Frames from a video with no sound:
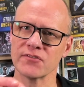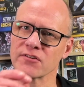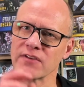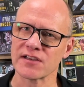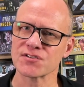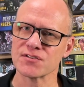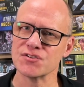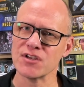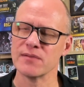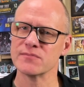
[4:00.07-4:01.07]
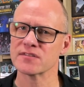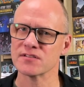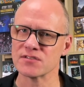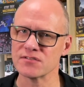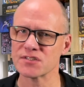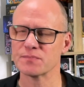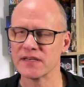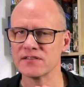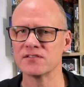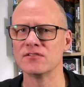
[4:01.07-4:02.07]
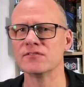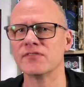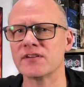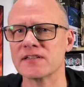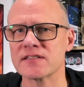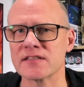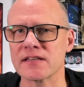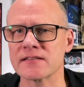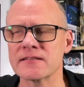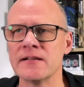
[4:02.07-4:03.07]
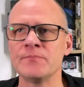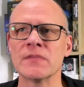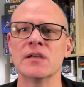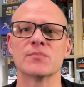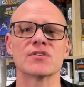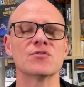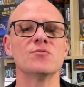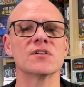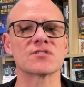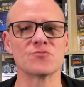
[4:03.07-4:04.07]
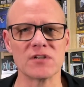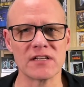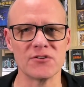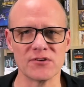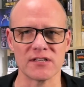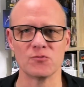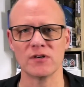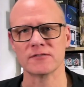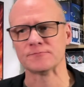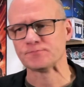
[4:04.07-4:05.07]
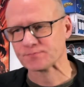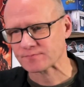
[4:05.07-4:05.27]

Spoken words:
sort of action gems that you spend to do various things. But it all works really, really well.